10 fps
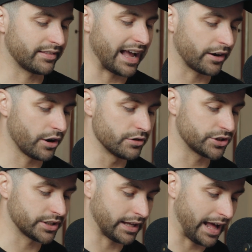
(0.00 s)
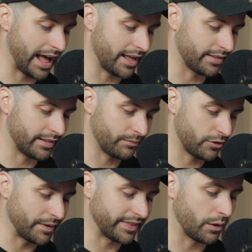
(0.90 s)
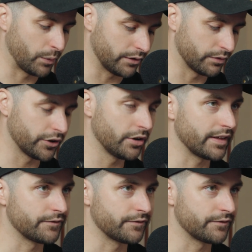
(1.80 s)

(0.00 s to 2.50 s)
that coach has spent that week with you.